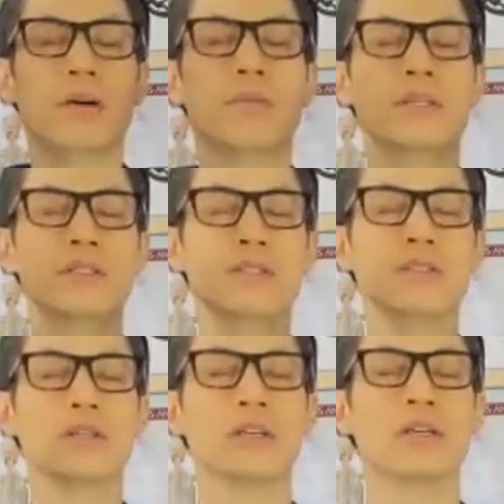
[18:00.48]
but when you
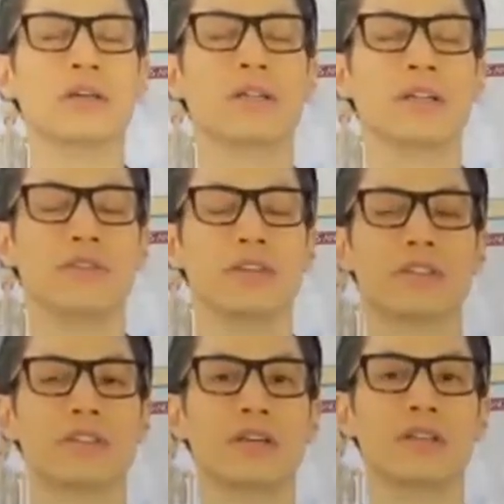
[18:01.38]
do, oh, that feels
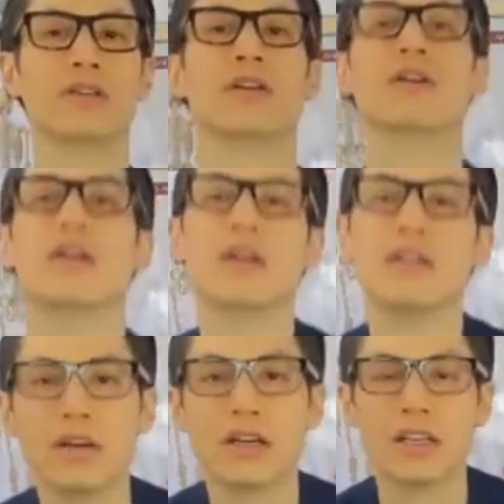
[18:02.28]
good, don't
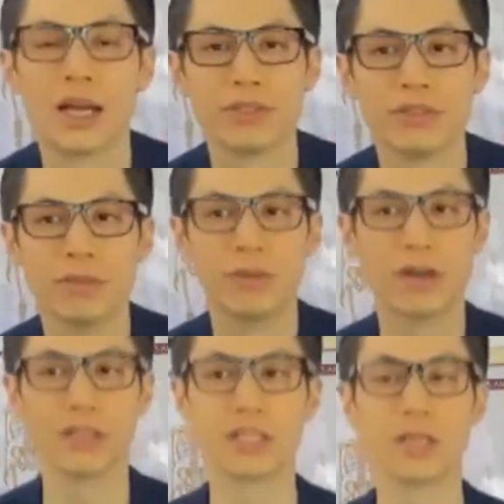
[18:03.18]
collapse your whole
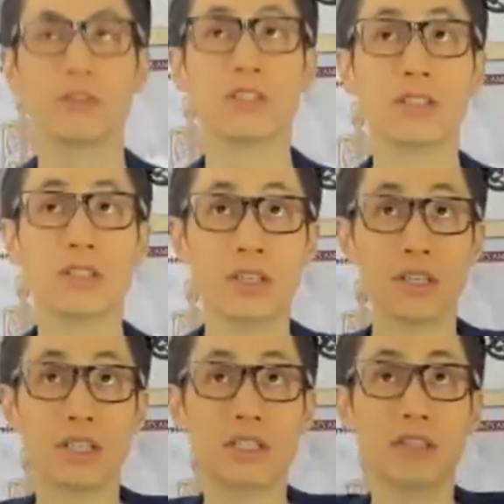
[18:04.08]
body.
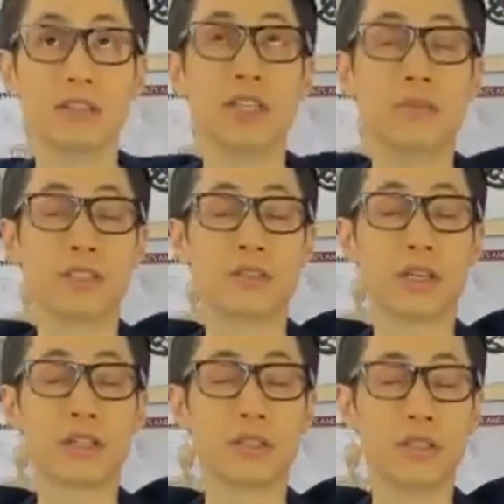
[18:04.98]
Still keep the
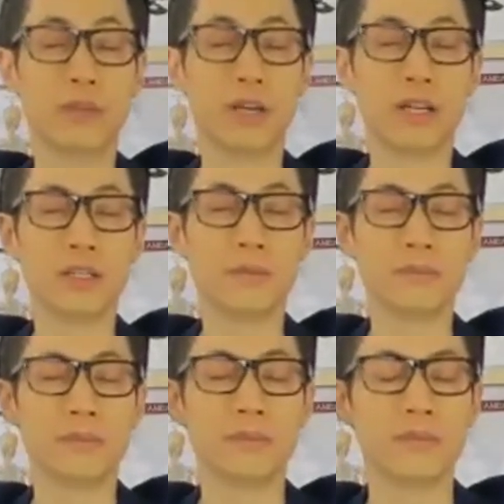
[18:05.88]
structure in your body
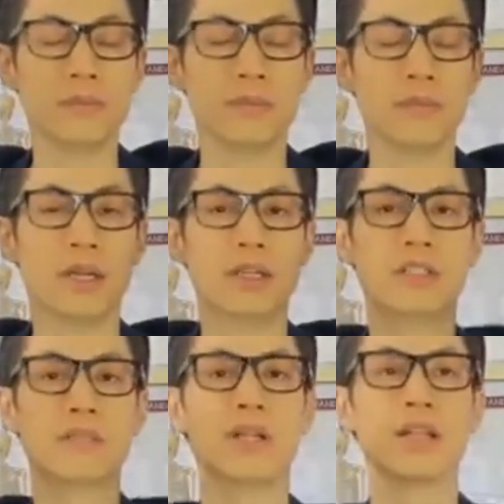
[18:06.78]
and
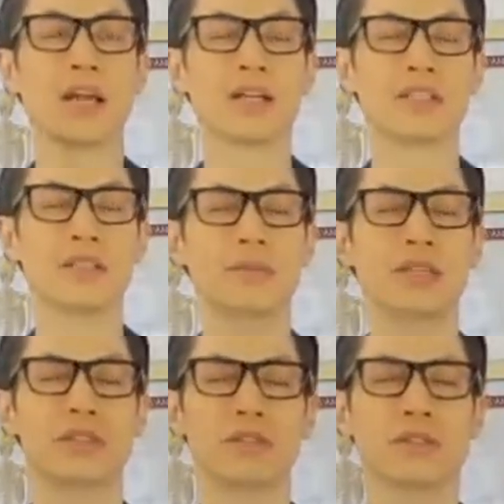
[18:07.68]
just relax the
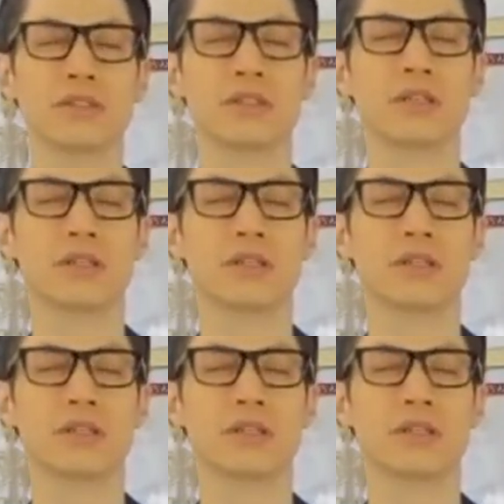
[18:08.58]
muscles.